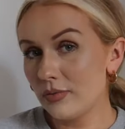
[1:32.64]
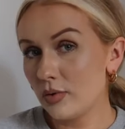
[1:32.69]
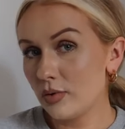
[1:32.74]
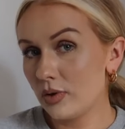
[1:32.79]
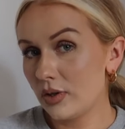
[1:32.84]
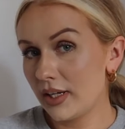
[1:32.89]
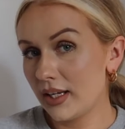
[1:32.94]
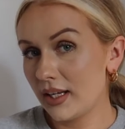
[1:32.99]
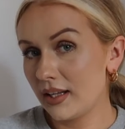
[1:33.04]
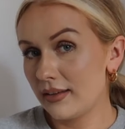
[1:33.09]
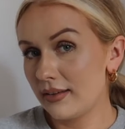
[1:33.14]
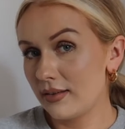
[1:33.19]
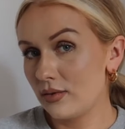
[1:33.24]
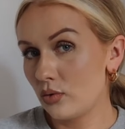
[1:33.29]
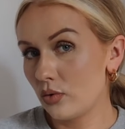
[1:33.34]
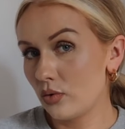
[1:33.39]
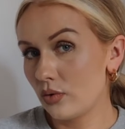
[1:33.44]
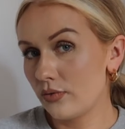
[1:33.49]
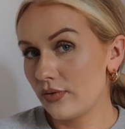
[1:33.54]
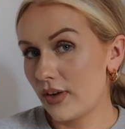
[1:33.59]
if you're looking at this
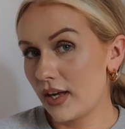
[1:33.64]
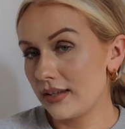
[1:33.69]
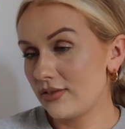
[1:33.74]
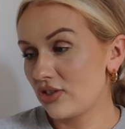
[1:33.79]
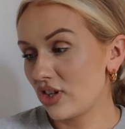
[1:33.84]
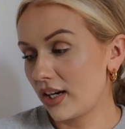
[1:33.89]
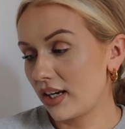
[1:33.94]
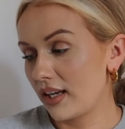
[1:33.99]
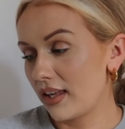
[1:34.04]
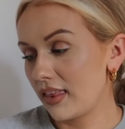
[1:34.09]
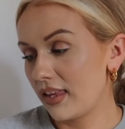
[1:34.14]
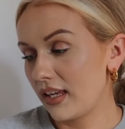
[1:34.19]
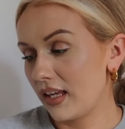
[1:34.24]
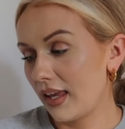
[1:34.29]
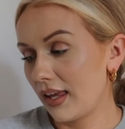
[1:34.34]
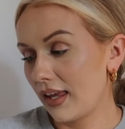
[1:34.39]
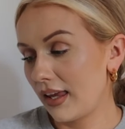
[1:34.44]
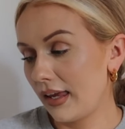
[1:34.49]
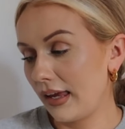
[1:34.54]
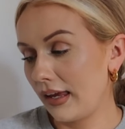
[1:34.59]
North Face jacket
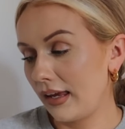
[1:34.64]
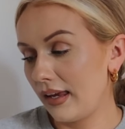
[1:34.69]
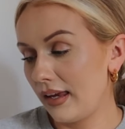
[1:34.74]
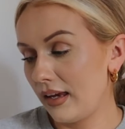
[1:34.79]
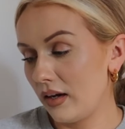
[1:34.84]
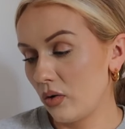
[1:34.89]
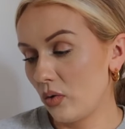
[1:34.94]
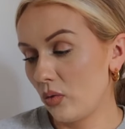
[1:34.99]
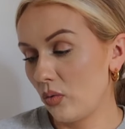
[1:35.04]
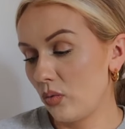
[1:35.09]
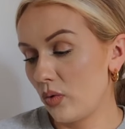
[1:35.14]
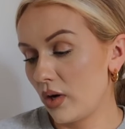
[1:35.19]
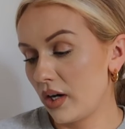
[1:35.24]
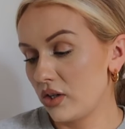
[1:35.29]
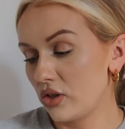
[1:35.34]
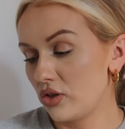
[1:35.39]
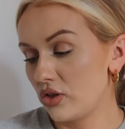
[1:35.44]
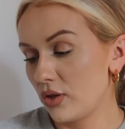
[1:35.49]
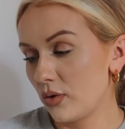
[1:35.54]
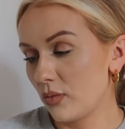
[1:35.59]
thinking, ew, why
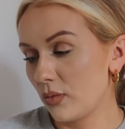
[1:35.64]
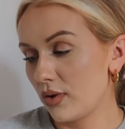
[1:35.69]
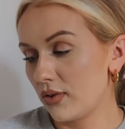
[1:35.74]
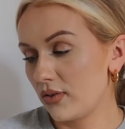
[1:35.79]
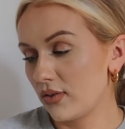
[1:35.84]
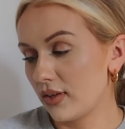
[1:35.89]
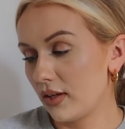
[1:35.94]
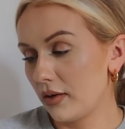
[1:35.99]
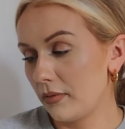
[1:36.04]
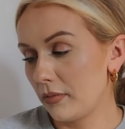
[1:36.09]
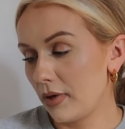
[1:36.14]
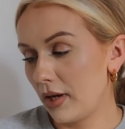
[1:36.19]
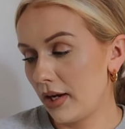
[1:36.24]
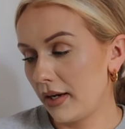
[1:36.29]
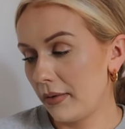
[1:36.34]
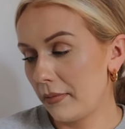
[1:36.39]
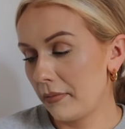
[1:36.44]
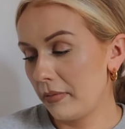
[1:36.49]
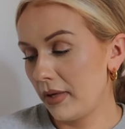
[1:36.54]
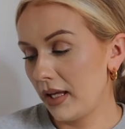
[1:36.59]
does she want some
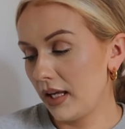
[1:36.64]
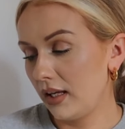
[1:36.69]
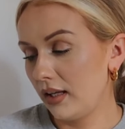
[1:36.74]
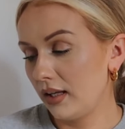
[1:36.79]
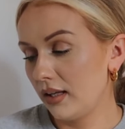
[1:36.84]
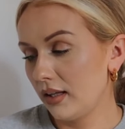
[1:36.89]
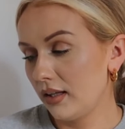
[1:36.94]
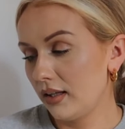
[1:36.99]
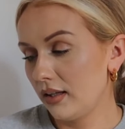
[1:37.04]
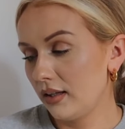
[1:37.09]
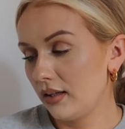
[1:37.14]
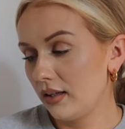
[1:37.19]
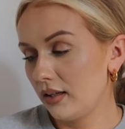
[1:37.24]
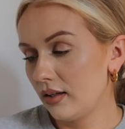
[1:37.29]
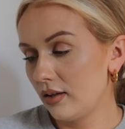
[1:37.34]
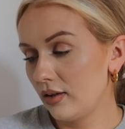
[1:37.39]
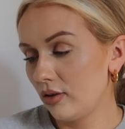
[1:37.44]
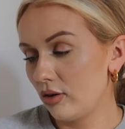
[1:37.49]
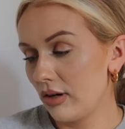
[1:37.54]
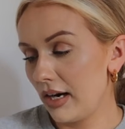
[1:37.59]
like big
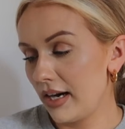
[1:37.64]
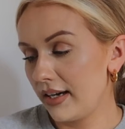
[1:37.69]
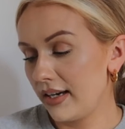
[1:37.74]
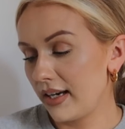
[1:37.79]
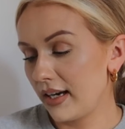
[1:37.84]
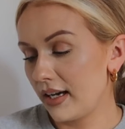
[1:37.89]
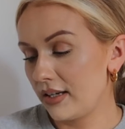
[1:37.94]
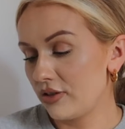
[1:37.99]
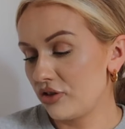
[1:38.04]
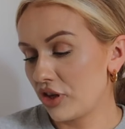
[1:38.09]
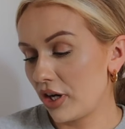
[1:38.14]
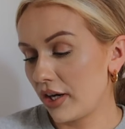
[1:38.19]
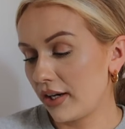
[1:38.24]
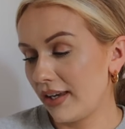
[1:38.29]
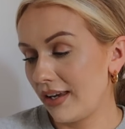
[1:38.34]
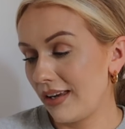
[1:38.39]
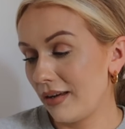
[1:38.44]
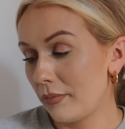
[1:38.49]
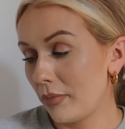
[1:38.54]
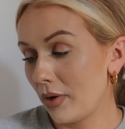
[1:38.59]
granddad
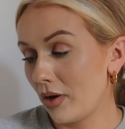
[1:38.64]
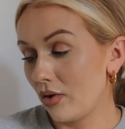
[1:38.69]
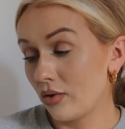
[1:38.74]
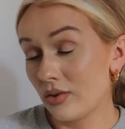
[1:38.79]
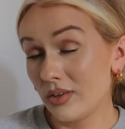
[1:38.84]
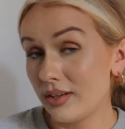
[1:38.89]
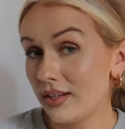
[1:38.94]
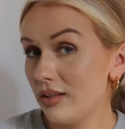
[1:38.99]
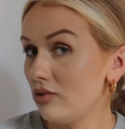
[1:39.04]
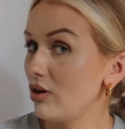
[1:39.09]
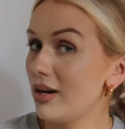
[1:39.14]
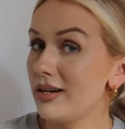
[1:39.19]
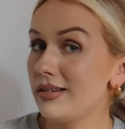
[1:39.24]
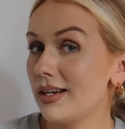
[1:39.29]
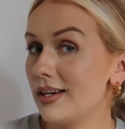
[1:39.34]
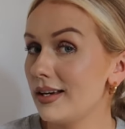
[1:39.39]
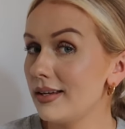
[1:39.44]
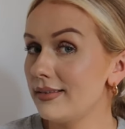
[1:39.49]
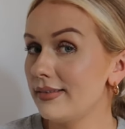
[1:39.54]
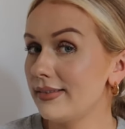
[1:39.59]
jacket? But honestly,
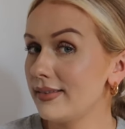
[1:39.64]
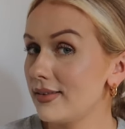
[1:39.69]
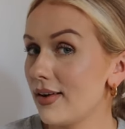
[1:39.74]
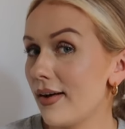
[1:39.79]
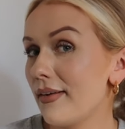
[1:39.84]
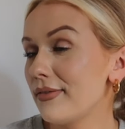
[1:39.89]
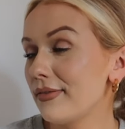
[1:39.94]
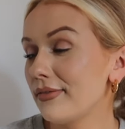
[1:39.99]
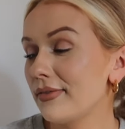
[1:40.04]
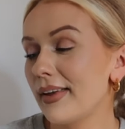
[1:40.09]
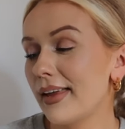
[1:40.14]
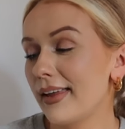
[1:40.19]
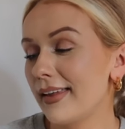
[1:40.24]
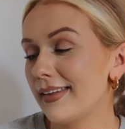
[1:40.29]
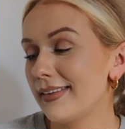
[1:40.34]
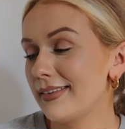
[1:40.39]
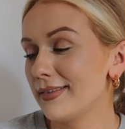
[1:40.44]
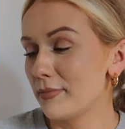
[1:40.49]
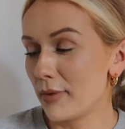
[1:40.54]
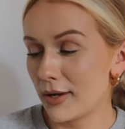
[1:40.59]
granddad stuff
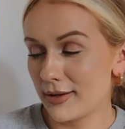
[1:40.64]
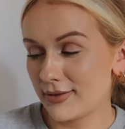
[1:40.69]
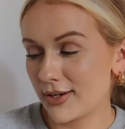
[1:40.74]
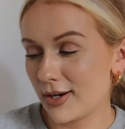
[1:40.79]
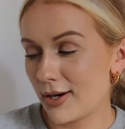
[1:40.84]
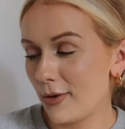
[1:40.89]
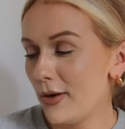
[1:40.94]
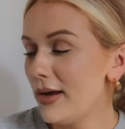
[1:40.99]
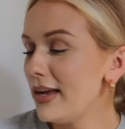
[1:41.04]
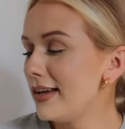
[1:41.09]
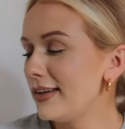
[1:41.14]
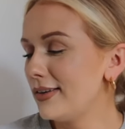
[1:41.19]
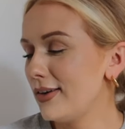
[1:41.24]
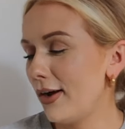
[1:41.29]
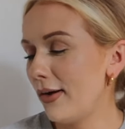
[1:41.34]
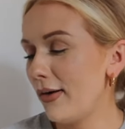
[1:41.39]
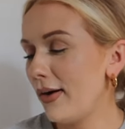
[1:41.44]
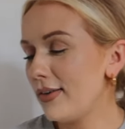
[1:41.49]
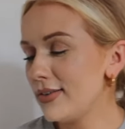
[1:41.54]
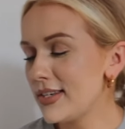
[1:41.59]
is my style.
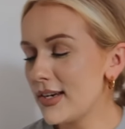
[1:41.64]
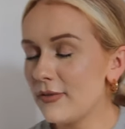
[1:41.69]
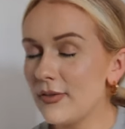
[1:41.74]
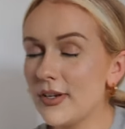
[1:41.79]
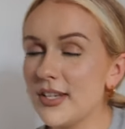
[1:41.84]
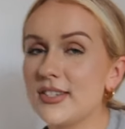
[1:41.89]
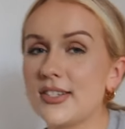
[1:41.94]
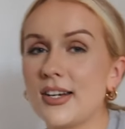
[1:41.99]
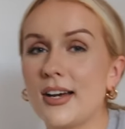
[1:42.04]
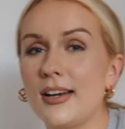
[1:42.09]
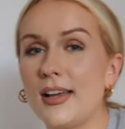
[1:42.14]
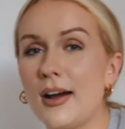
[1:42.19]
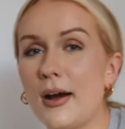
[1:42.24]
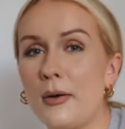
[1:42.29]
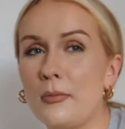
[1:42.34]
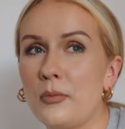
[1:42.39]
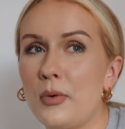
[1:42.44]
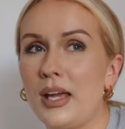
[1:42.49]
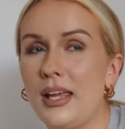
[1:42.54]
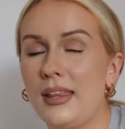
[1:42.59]
No, I'll definitely style it
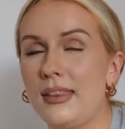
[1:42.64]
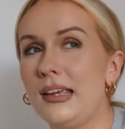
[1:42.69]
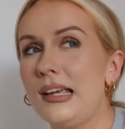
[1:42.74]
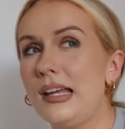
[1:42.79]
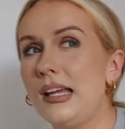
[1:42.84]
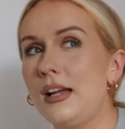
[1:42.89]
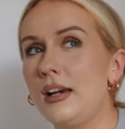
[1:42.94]
up with